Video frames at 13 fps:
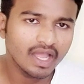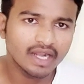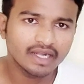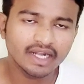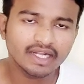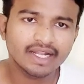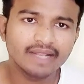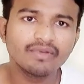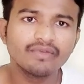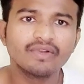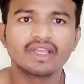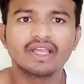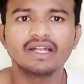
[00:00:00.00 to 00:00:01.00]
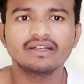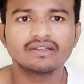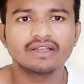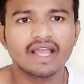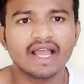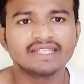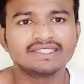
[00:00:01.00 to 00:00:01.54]
That time we will get
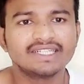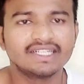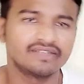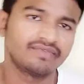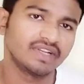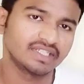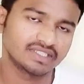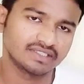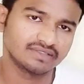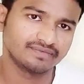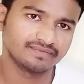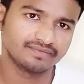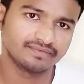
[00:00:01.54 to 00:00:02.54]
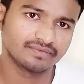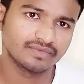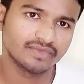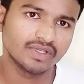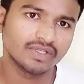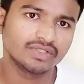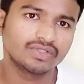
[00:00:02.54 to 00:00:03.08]
acid reflux.
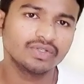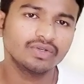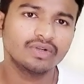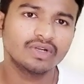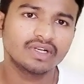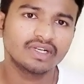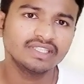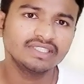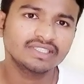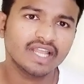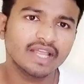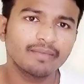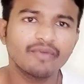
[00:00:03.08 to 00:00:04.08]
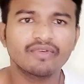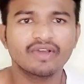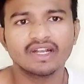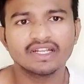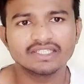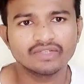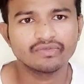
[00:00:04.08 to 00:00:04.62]
So this type of
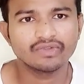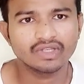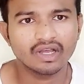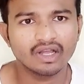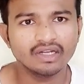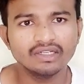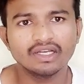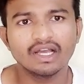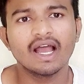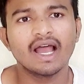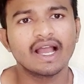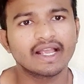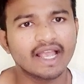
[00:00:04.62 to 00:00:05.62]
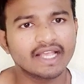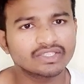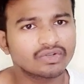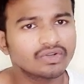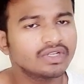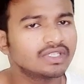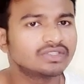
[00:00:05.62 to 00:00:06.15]
condition we call
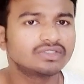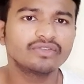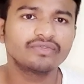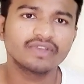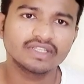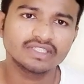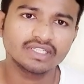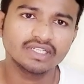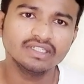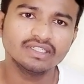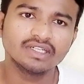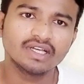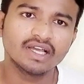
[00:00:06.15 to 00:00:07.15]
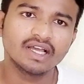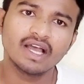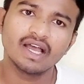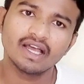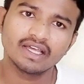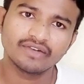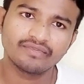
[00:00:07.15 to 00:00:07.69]
gastroesophageal
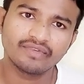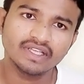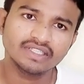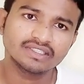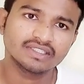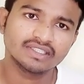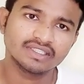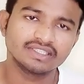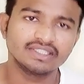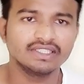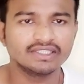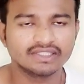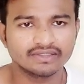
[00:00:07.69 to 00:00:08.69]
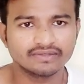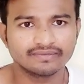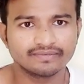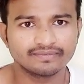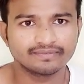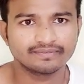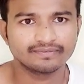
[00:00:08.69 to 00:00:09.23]
reflux disease.
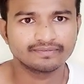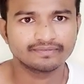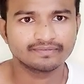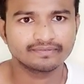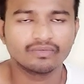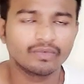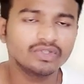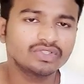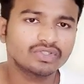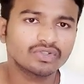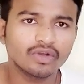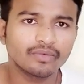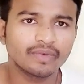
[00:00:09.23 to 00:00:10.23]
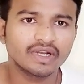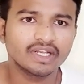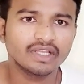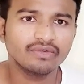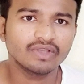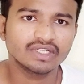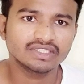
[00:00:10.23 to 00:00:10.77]
Most
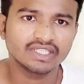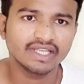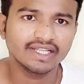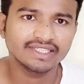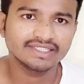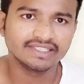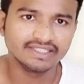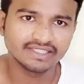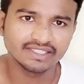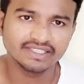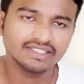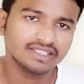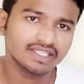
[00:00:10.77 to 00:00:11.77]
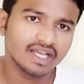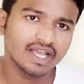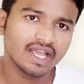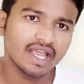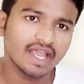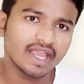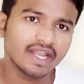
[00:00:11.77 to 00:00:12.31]
commonly we are seeing this disease
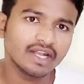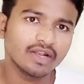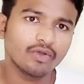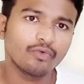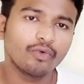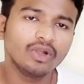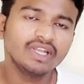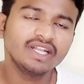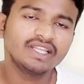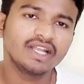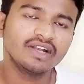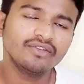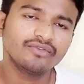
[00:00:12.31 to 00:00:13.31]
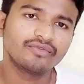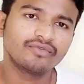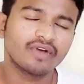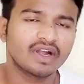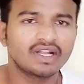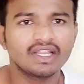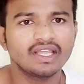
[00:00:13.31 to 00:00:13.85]
in older than
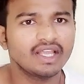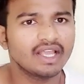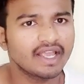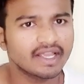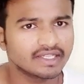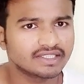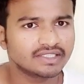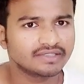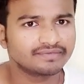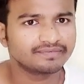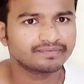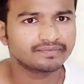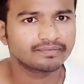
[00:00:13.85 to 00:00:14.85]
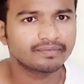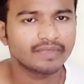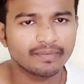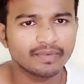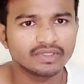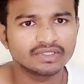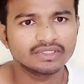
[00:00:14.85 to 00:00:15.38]
40 age
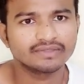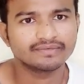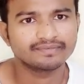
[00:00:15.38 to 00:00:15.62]
peoples.